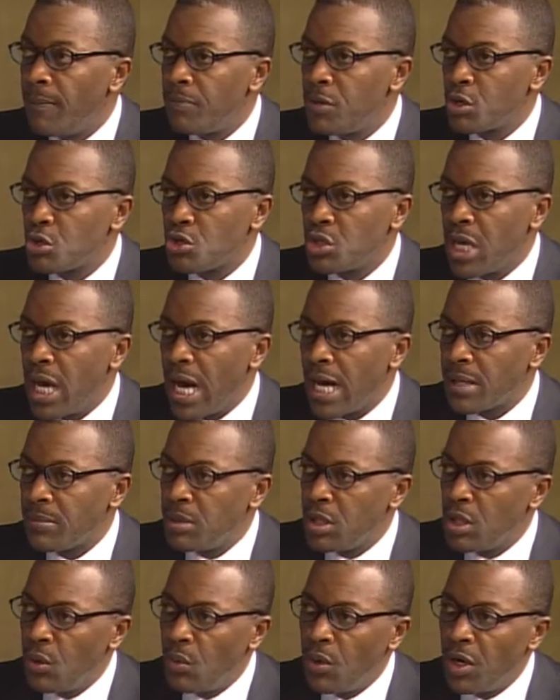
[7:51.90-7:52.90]
there's got to
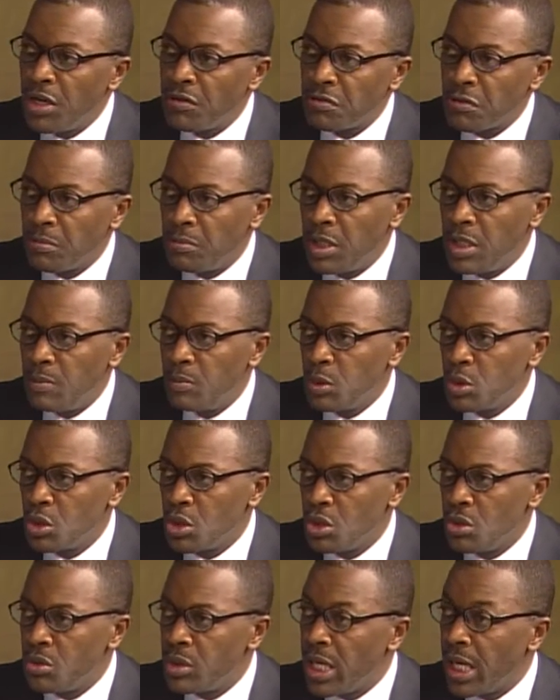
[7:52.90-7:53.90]
be a way for people
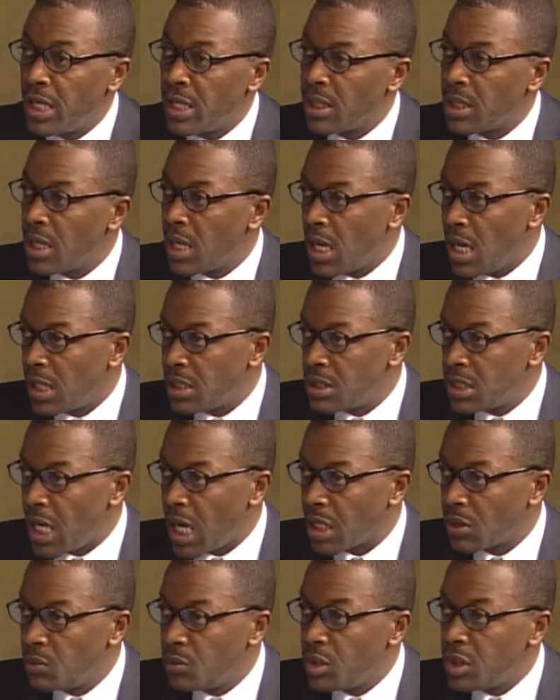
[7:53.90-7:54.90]
to get in
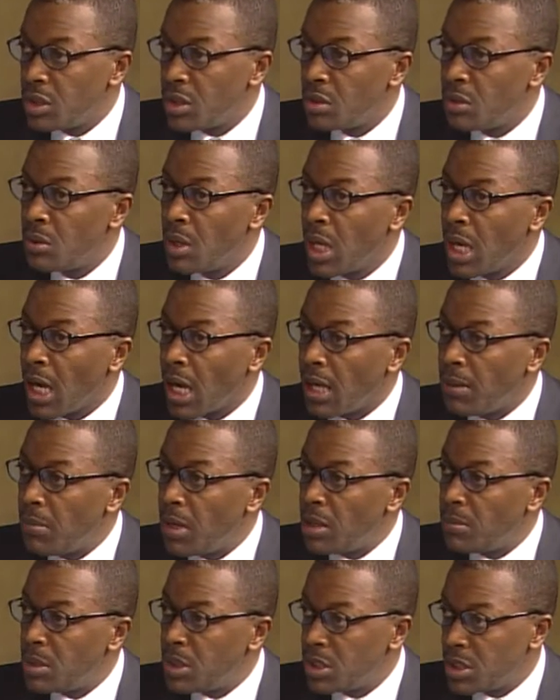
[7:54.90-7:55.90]
contact with you and
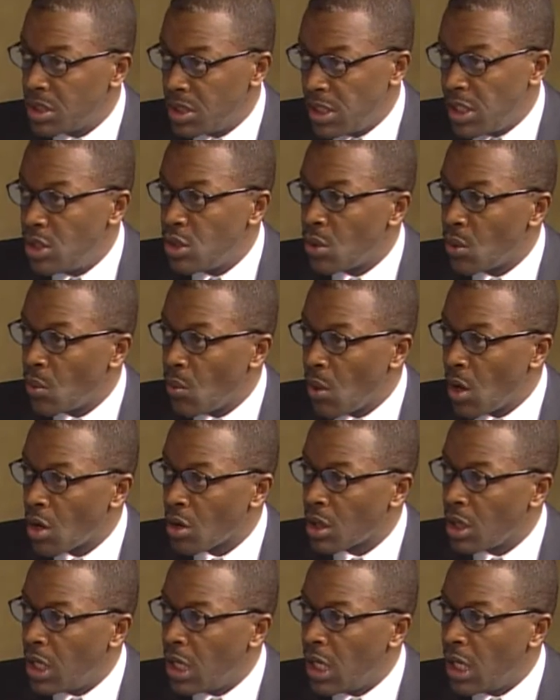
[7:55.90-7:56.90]
maybe see your
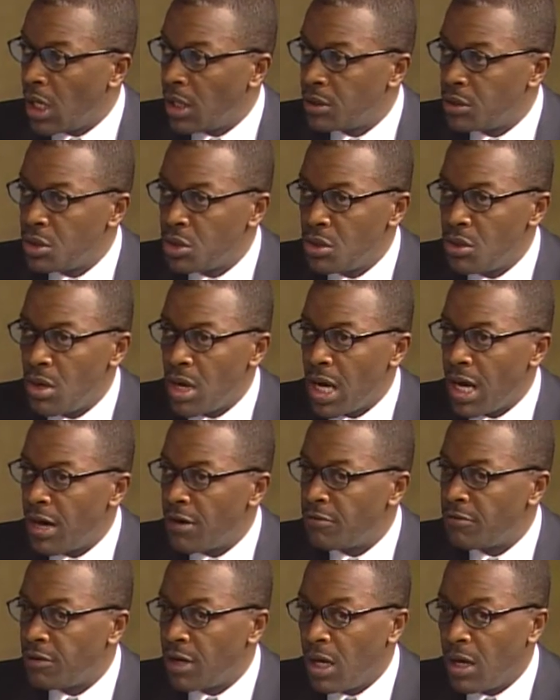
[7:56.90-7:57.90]
work. Do you
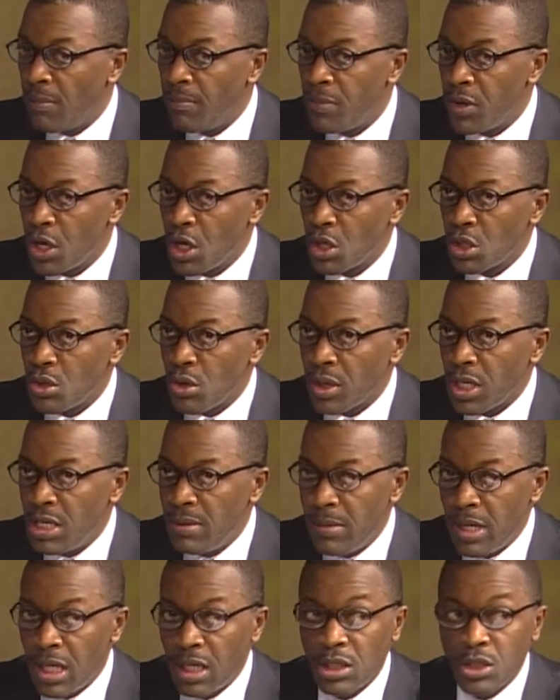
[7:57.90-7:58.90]
have your
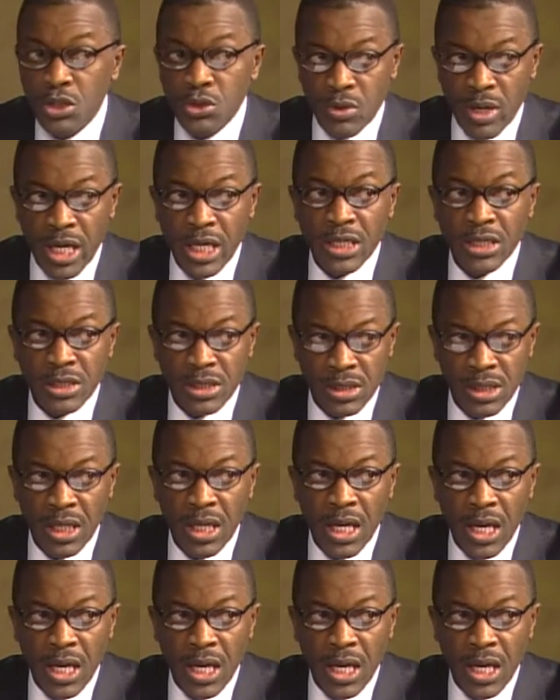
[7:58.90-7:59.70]
email address?